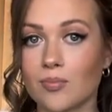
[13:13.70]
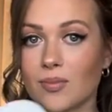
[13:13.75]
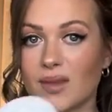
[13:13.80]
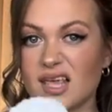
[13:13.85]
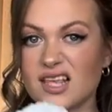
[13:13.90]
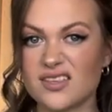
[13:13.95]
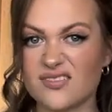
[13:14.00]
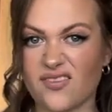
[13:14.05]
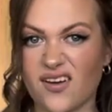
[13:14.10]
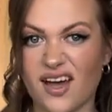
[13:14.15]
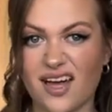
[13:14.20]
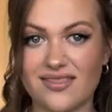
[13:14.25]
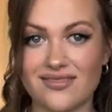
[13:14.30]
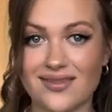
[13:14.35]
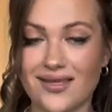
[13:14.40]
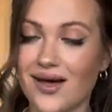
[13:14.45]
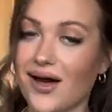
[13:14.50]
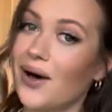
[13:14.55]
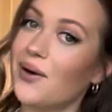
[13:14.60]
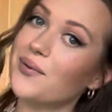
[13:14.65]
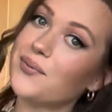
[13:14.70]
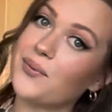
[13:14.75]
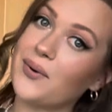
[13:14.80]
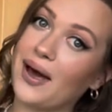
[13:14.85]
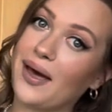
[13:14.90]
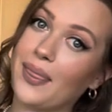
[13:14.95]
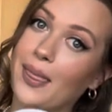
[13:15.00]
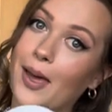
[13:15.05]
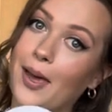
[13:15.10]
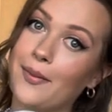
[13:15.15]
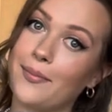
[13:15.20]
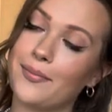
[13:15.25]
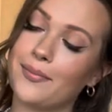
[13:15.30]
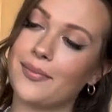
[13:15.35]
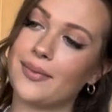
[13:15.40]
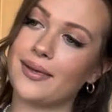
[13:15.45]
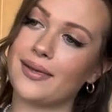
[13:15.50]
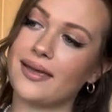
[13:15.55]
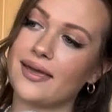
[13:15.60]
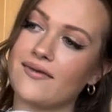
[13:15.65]
it's fine. I'll wear them
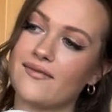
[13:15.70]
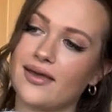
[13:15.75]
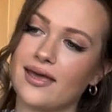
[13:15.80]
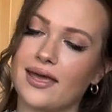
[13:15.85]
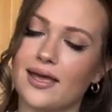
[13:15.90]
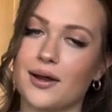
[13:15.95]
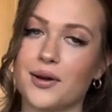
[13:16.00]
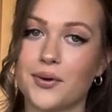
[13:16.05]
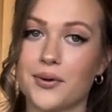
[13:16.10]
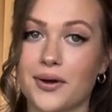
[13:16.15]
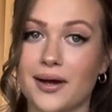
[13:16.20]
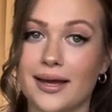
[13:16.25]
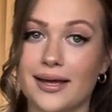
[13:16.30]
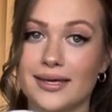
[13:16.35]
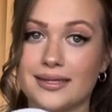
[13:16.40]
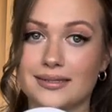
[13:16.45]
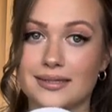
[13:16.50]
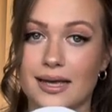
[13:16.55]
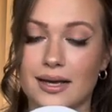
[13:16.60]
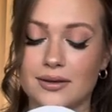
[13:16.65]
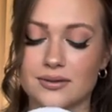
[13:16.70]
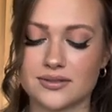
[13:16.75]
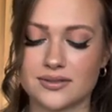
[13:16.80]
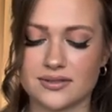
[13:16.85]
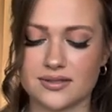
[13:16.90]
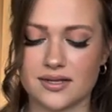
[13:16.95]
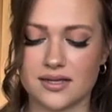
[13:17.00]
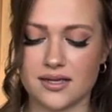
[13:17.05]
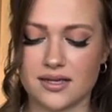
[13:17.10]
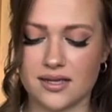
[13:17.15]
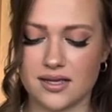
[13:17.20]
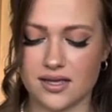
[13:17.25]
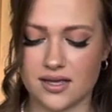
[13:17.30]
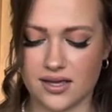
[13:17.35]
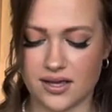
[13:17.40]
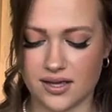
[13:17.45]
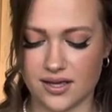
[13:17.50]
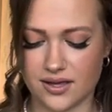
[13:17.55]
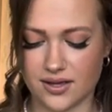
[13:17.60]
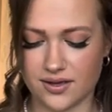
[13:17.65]
either here or at his house.
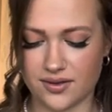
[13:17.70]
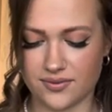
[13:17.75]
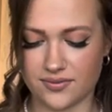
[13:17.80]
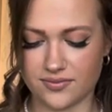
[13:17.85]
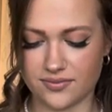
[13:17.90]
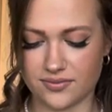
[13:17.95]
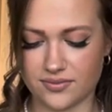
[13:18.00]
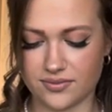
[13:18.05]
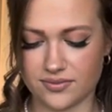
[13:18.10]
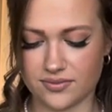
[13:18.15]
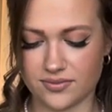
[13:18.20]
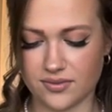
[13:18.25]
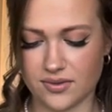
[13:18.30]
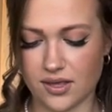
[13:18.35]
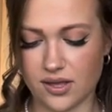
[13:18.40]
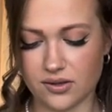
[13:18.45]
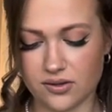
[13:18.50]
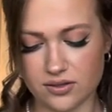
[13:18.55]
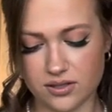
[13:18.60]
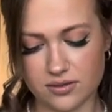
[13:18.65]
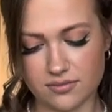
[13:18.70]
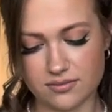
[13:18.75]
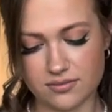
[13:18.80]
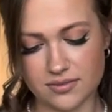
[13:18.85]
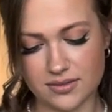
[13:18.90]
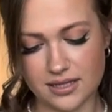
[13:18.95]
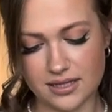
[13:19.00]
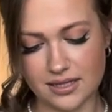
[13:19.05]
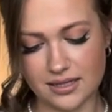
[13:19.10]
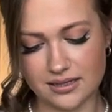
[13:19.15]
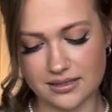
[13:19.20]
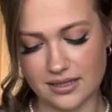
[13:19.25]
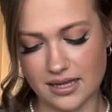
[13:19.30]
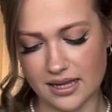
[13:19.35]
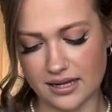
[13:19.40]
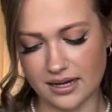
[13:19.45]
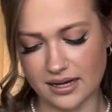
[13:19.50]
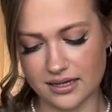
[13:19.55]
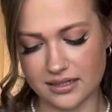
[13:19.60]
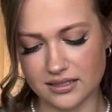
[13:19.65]
I got them these
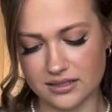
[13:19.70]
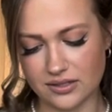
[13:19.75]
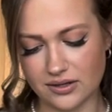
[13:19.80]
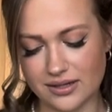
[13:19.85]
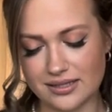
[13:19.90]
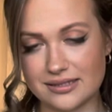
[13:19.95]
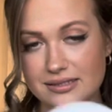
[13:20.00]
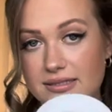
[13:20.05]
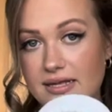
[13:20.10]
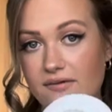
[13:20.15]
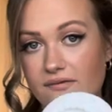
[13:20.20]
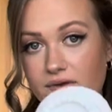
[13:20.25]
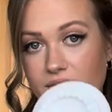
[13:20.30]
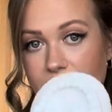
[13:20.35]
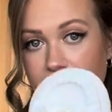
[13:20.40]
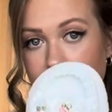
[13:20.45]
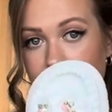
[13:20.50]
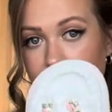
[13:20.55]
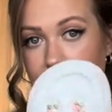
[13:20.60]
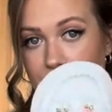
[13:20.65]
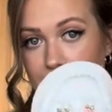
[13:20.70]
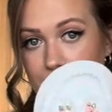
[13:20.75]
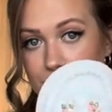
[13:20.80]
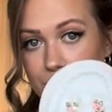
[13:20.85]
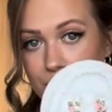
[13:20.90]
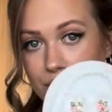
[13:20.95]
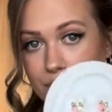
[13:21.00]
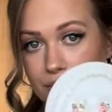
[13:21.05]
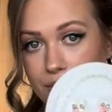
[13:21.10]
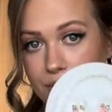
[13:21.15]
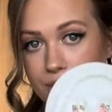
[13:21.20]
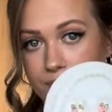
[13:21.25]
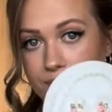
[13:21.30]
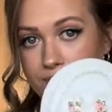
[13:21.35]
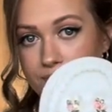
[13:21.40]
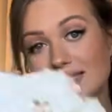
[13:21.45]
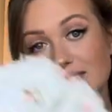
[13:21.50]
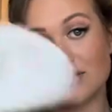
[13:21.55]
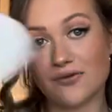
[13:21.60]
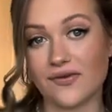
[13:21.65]
in a size 7, I'm pretty sure.
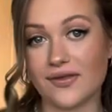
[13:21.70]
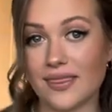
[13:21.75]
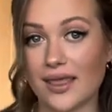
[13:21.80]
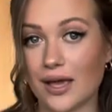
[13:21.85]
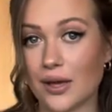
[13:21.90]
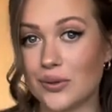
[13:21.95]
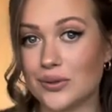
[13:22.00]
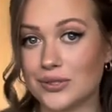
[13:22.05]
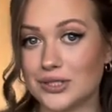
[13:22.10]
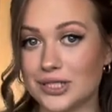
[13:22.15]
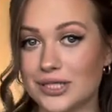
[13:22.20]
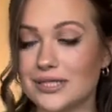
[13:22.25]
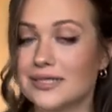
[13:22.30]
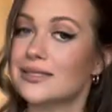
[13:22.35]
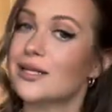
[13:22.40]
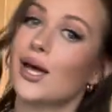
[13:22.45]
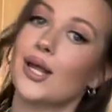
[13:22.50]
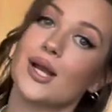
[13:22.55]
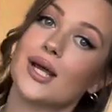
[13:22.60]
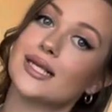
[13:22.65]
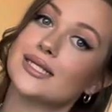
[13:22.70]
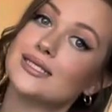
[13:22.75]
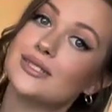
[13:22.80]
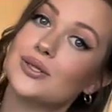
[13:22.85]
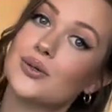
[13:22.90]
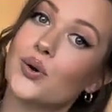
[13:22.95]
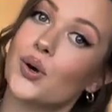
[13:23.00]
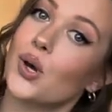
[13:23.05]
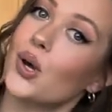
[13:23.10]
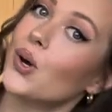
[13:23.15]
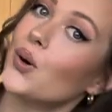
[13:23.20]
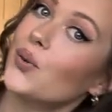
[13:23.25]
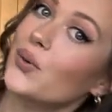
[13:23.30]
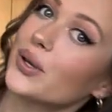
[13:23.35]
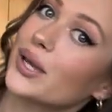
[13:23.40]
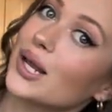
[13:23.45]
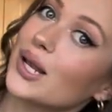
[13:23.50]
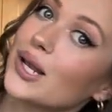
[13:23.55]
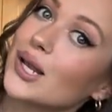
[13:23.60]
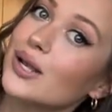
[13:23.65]
I still think they're gorgeous, and I still
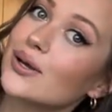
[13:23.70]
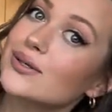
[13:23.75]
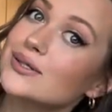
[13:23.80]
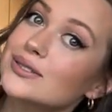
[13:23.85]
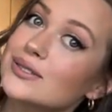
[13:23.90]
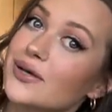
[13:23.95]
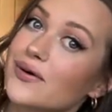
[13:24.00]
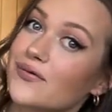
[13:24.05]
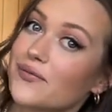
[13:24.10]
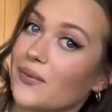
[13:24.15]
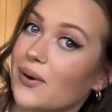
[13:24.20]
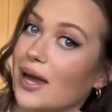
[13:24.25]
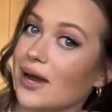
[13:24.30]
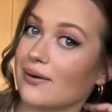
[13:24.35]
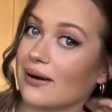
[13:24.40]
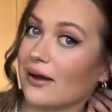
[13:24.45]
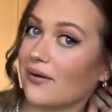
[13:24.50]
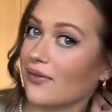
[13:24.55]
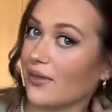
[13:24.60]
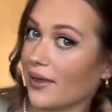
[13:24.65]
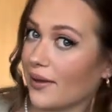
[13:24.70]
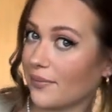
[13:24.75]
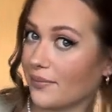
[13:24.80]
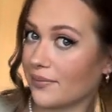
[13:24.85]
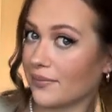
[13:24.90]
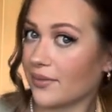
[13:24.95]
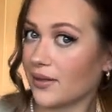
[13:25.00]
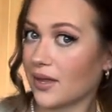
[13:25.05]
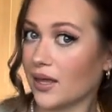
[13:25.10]
get loads of wear out them.